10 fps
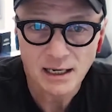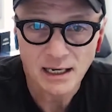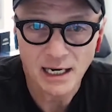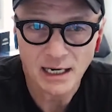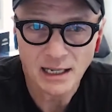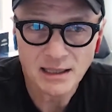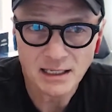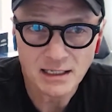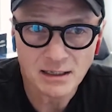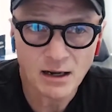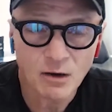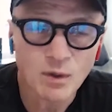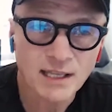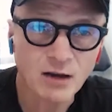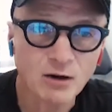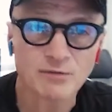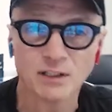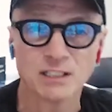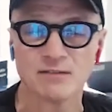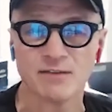And I think without our
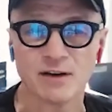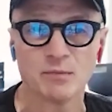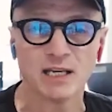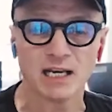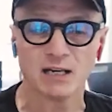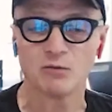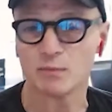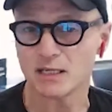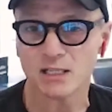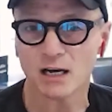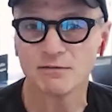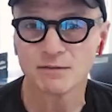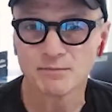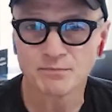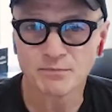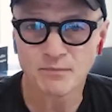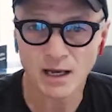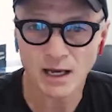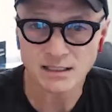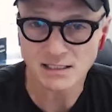affiliates in the very beginning, it would have been tough
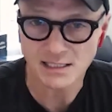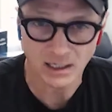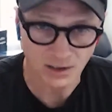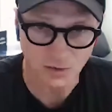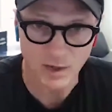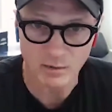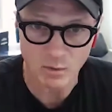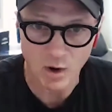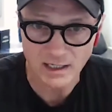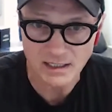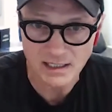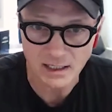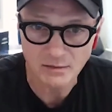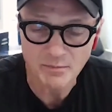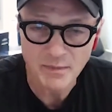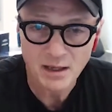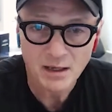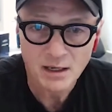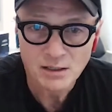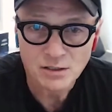to scale at the rate we wanted to scale.
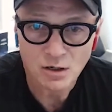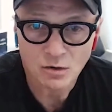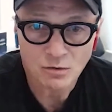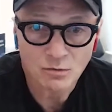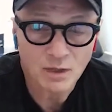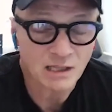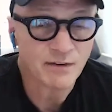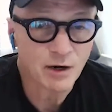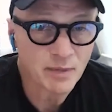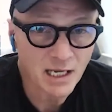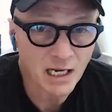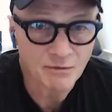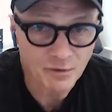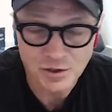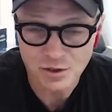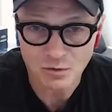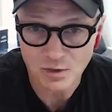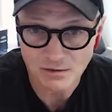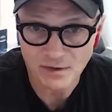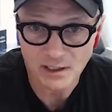So at the very beginning, for sure,
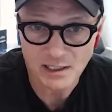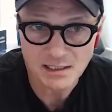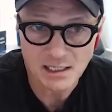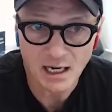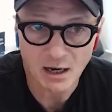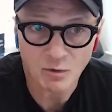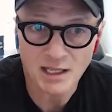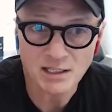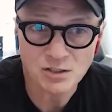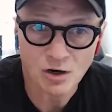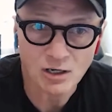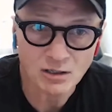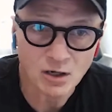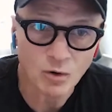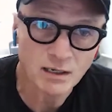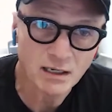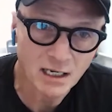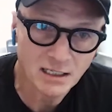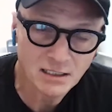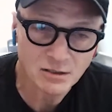was affiliates. We then started going
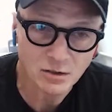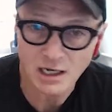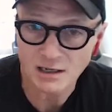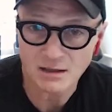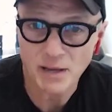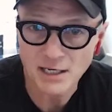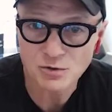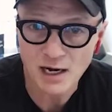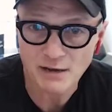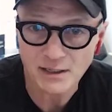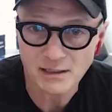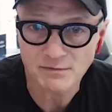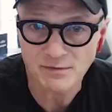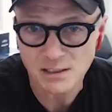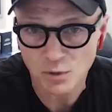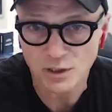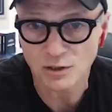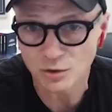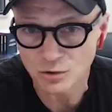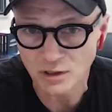into a lot of the paid traffic, Facebook,
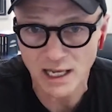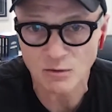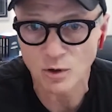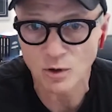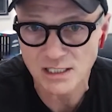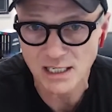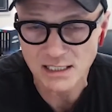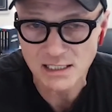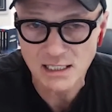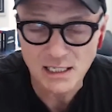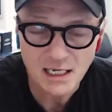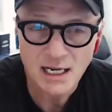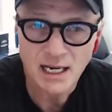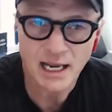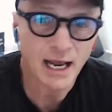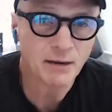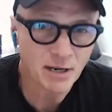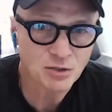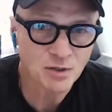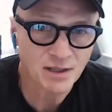Google AdWords things, and
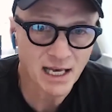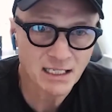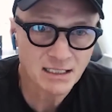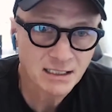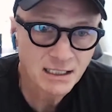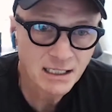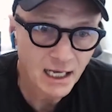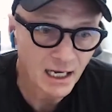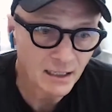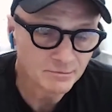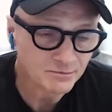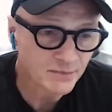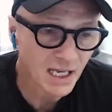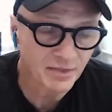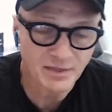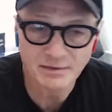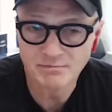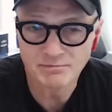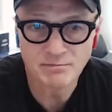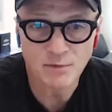measuring that. At
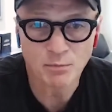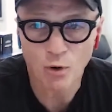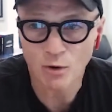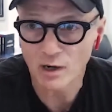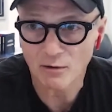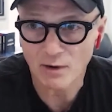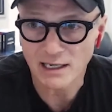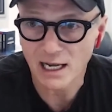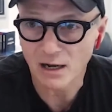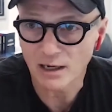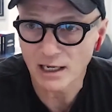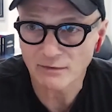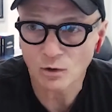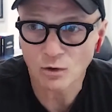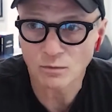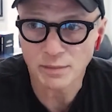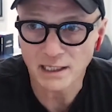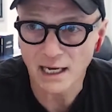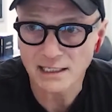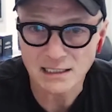the point we're at right now, I have a whole
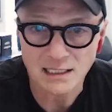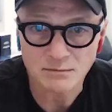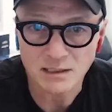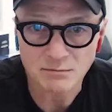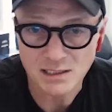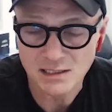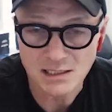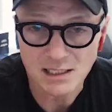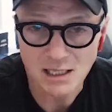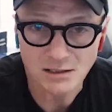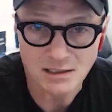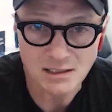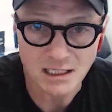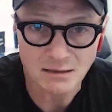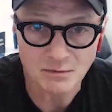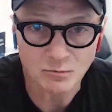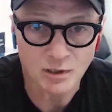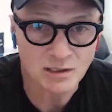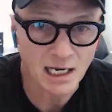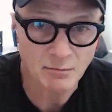BI team, the business intelligence team with
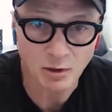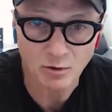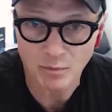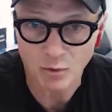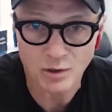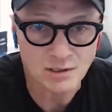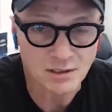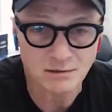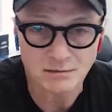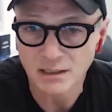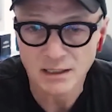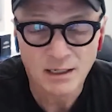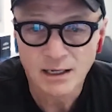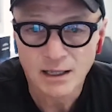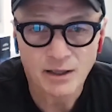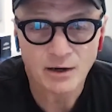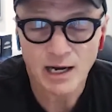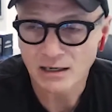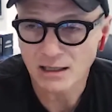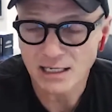Tableau reports, and they're
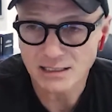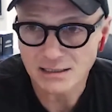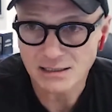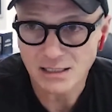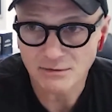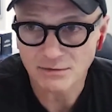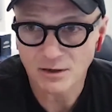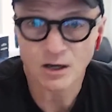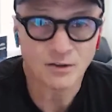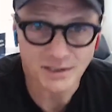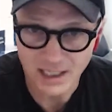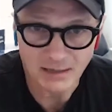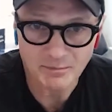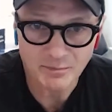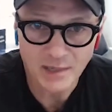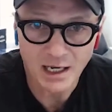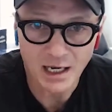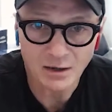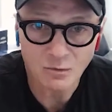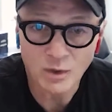analyzing stuff all the time.
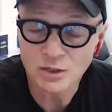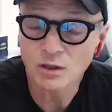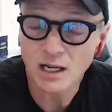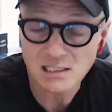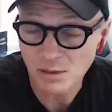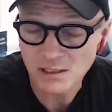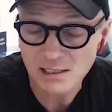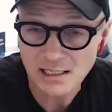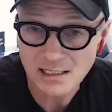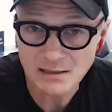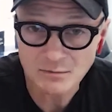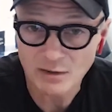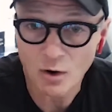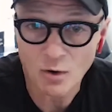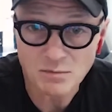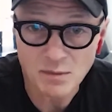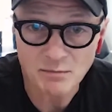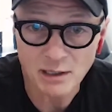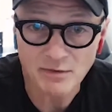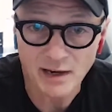We do a lot of split testing. We've always been
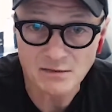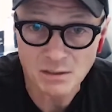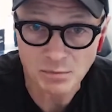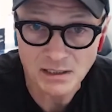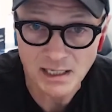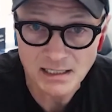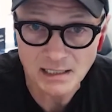big fans of split testing.